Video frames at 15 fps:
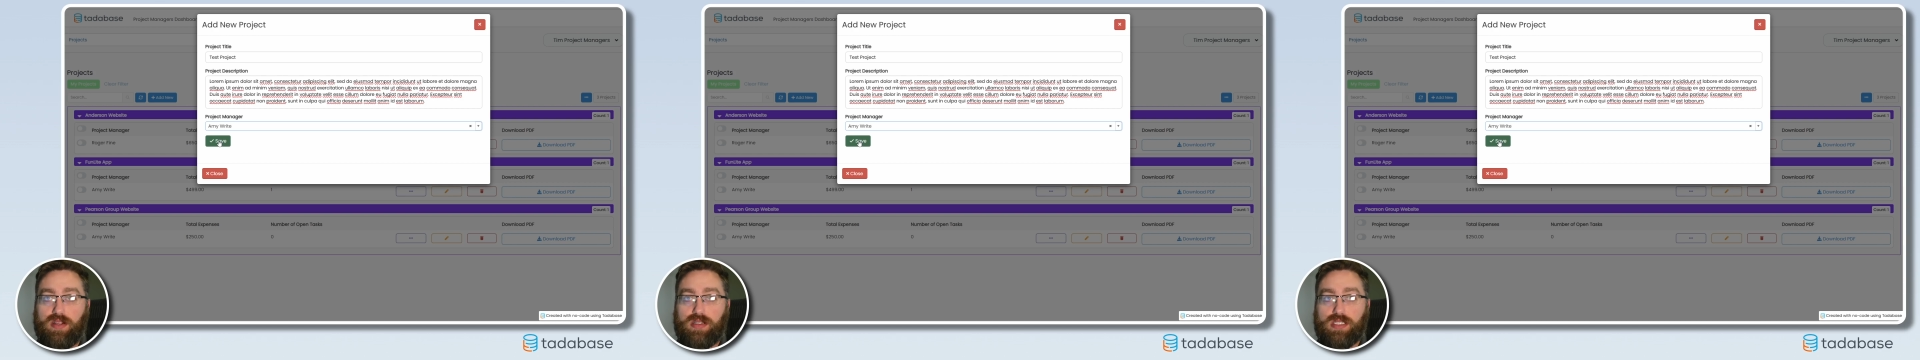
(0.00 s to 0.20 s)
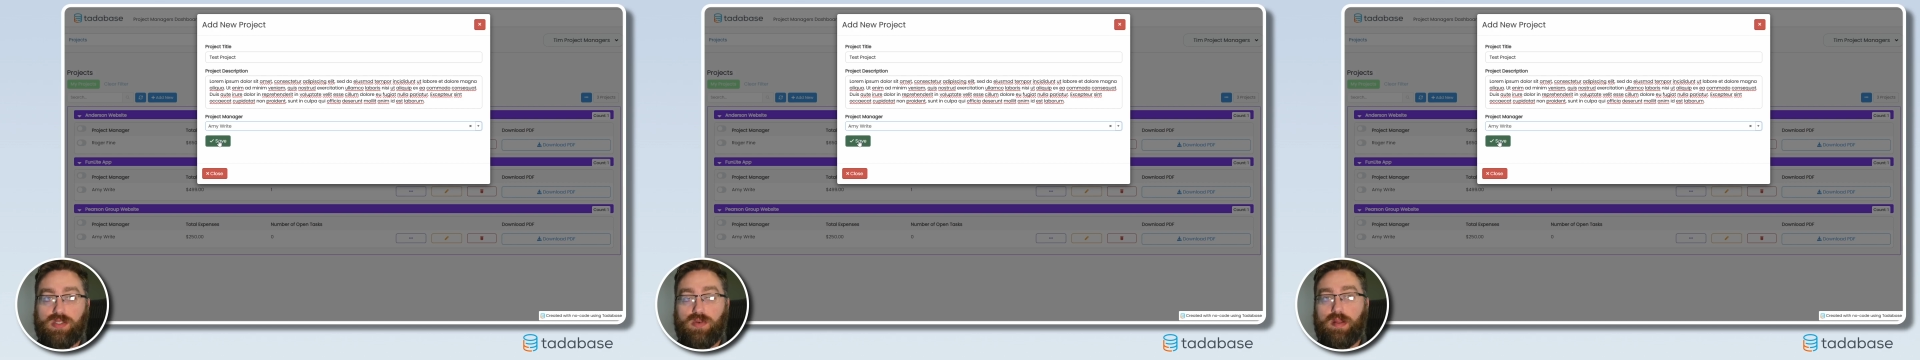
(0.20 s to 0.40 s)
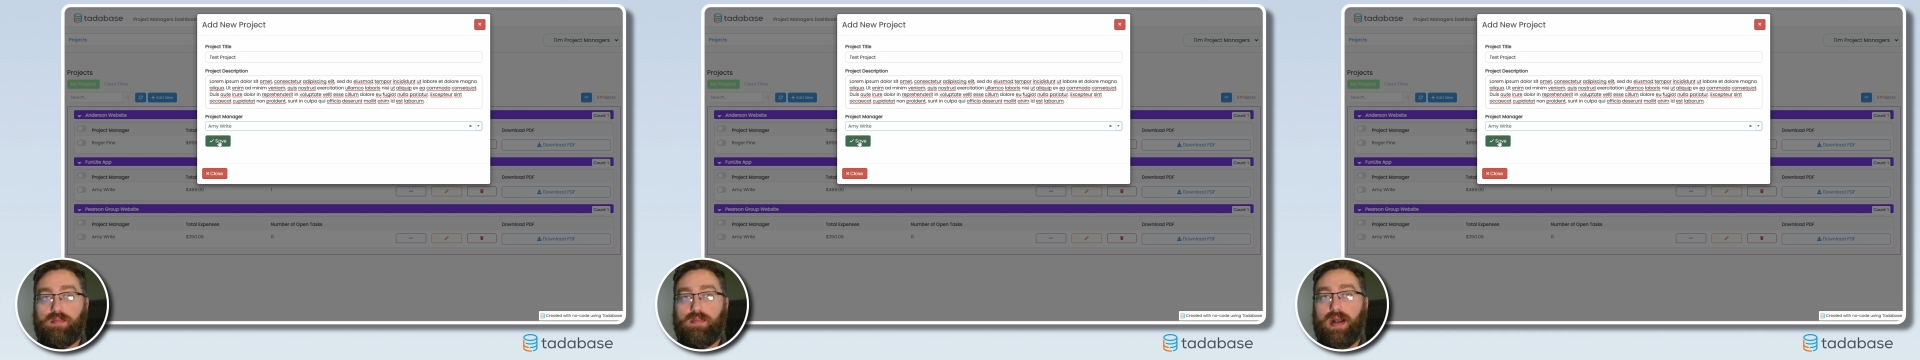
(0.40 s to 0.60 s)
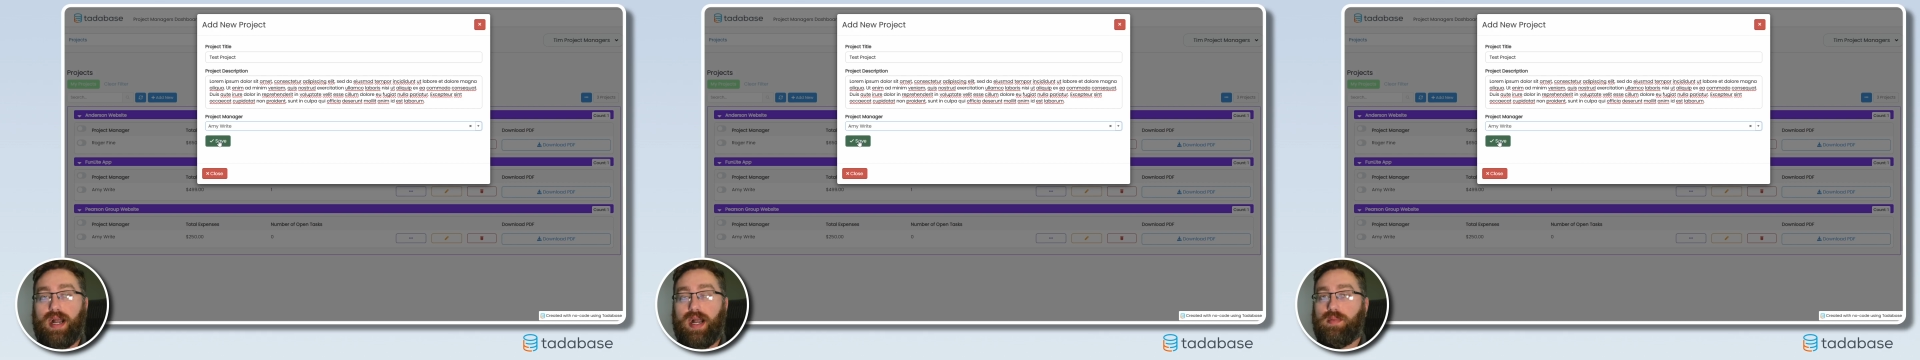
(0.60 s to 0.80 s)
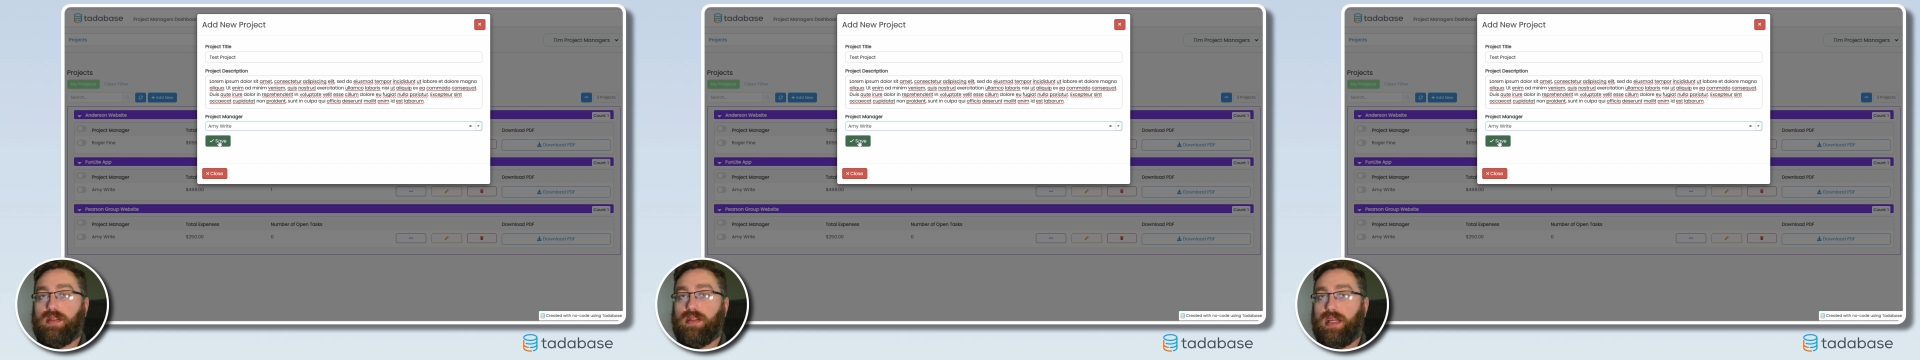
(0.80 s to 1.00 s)
It's going to
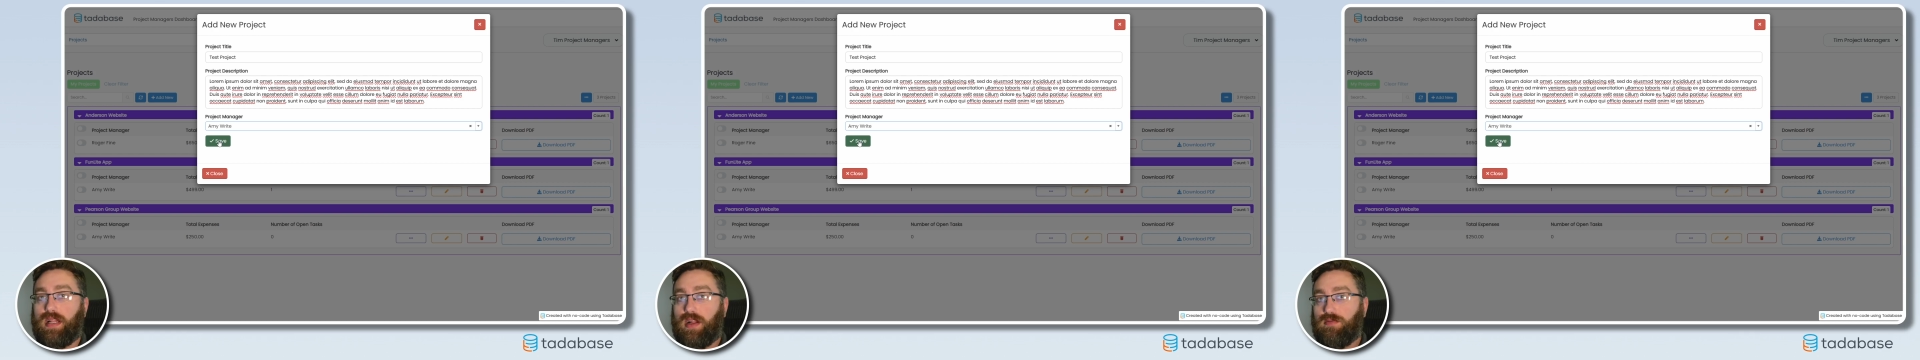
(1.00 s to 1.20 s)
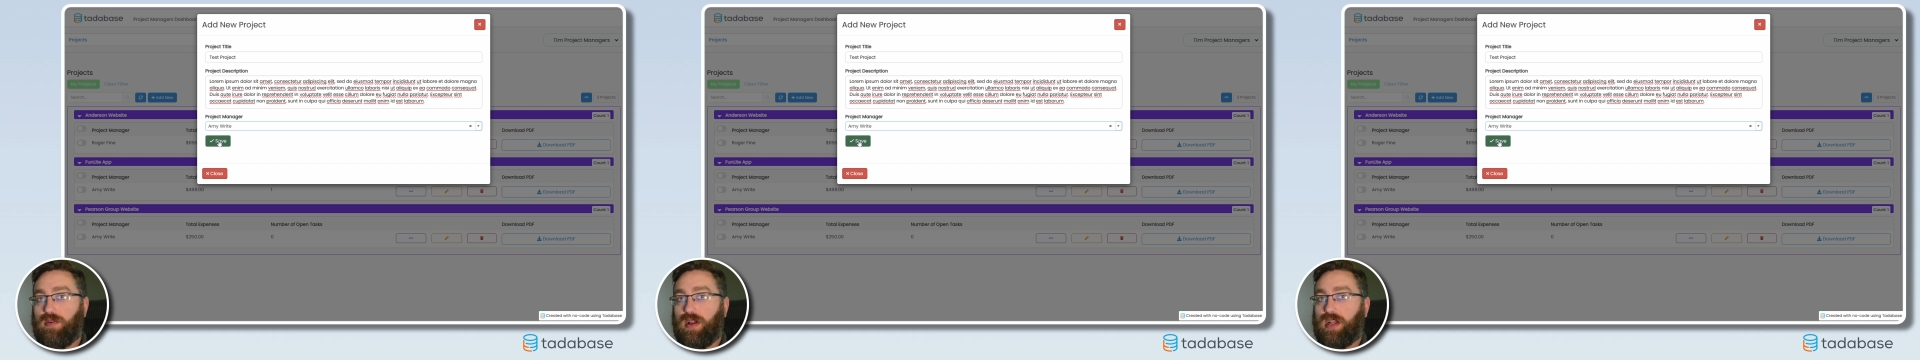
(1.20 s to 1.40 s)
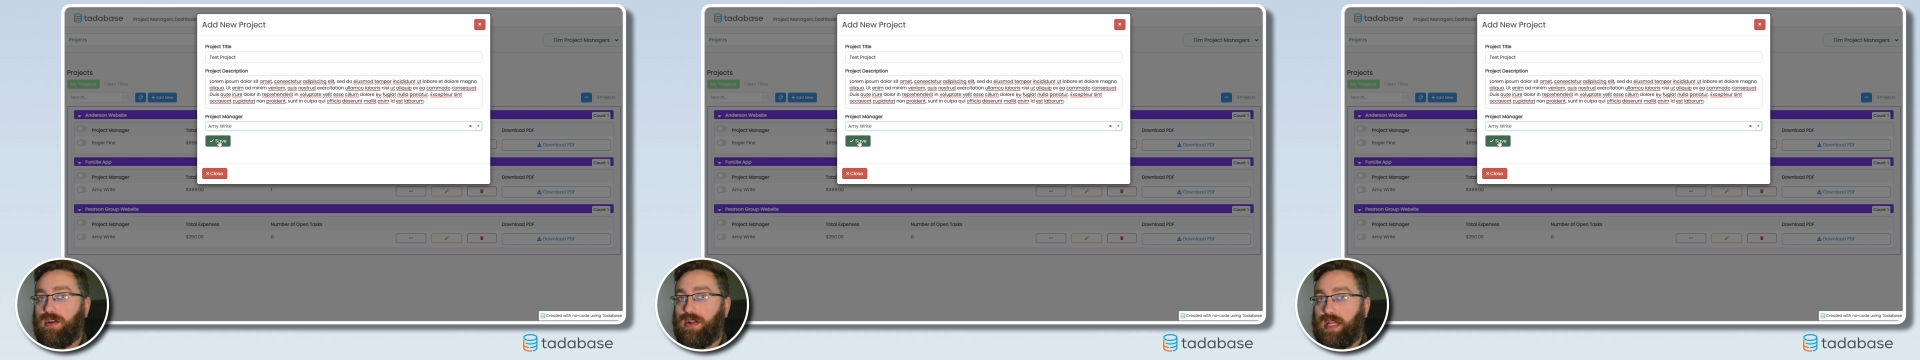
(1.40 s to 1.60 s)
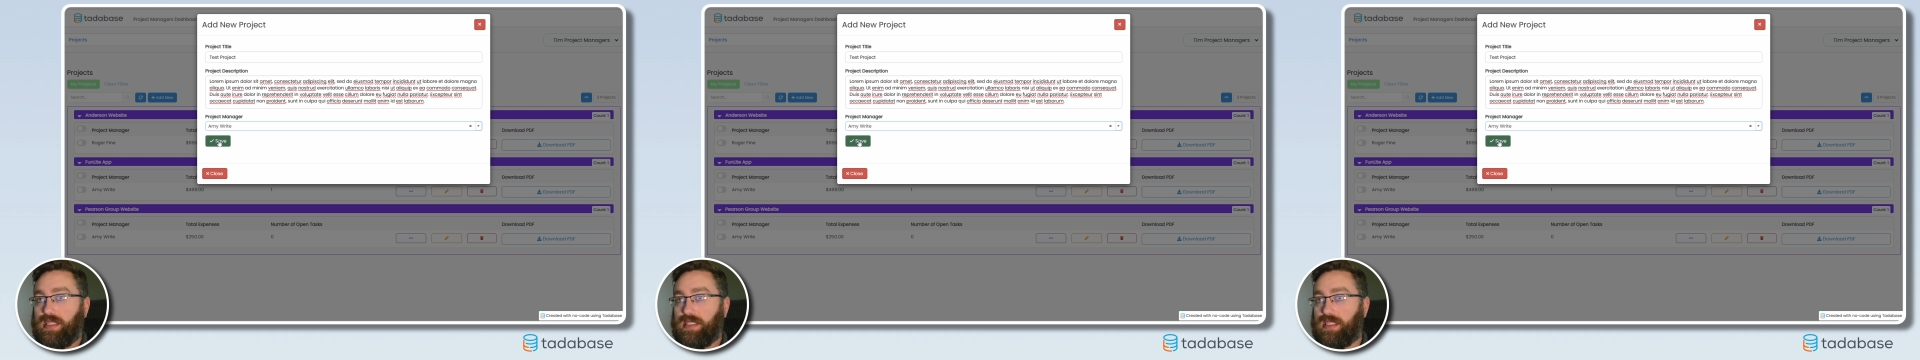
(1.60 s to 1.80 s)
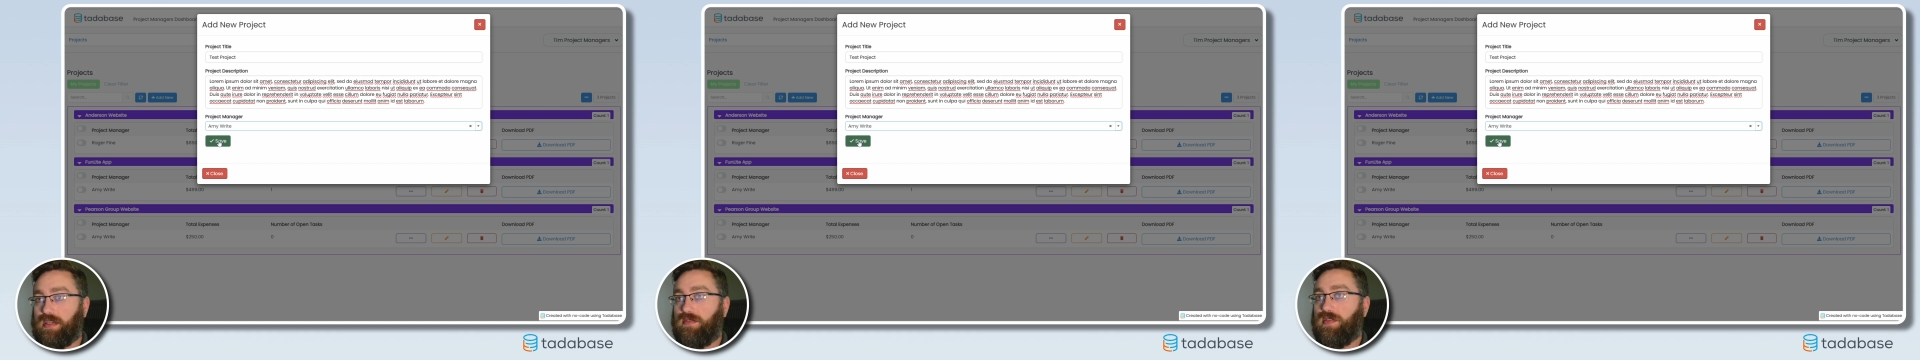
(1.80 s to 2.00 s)
populate our record
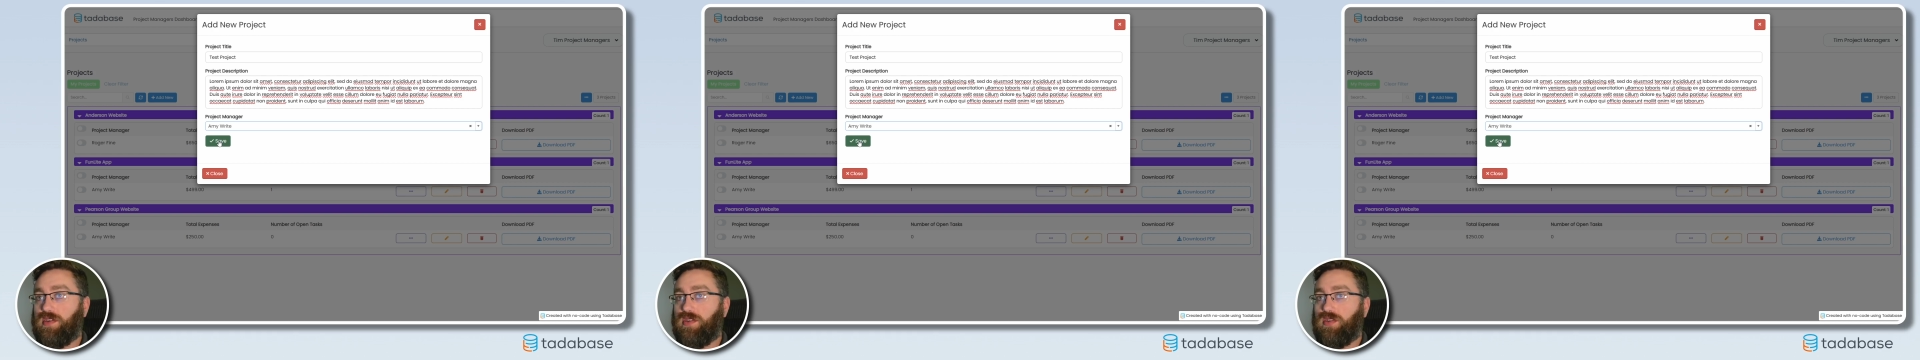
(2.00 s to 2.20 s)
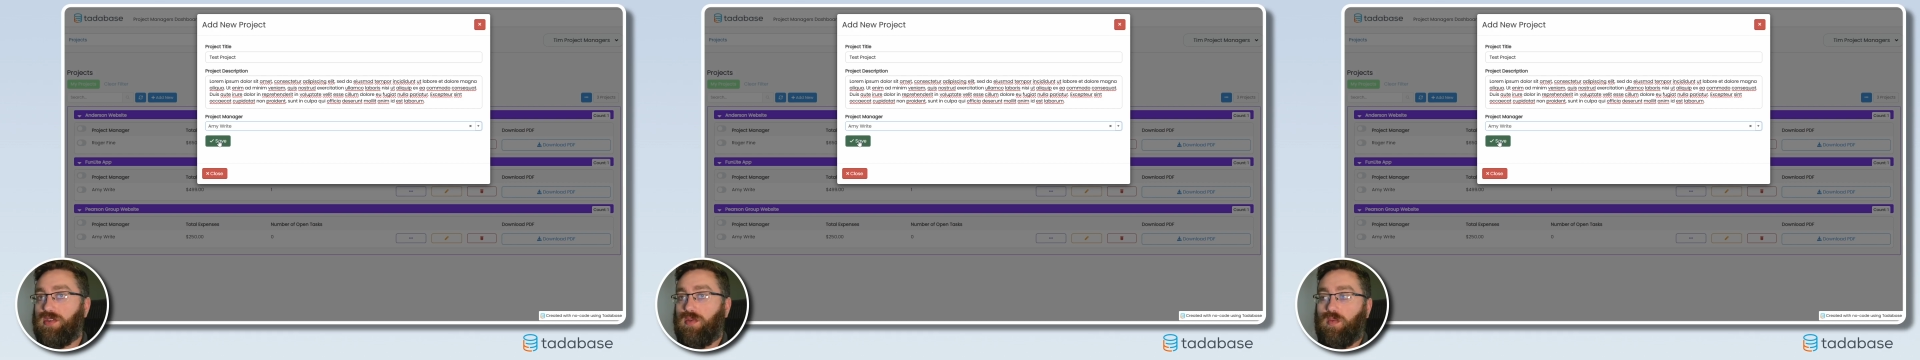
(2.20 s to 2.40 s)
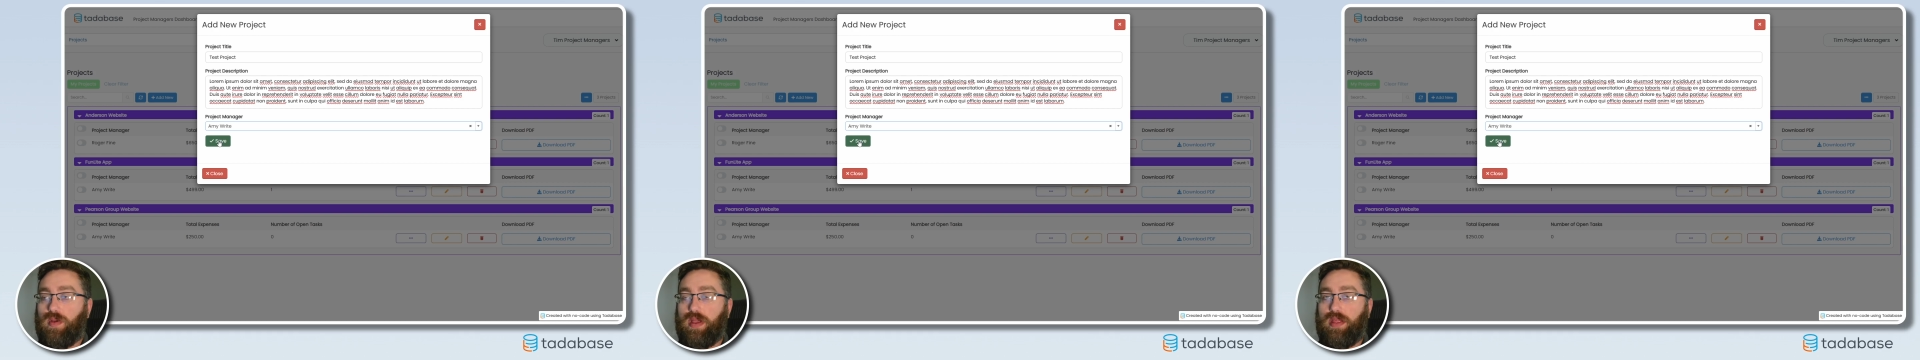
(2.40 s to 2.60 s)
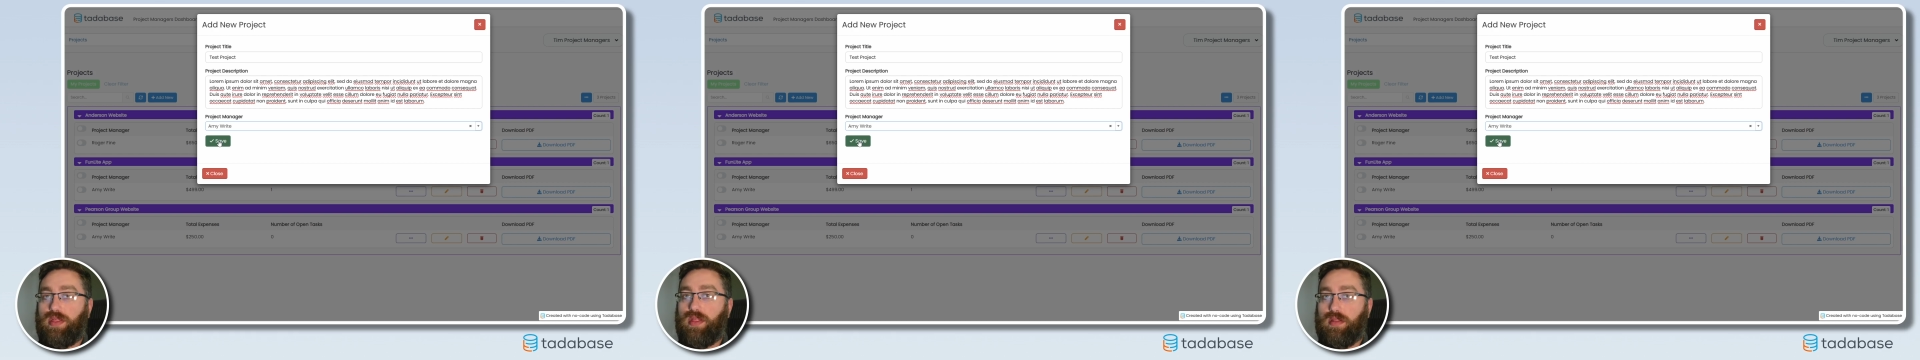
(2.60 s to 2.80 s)
ID field with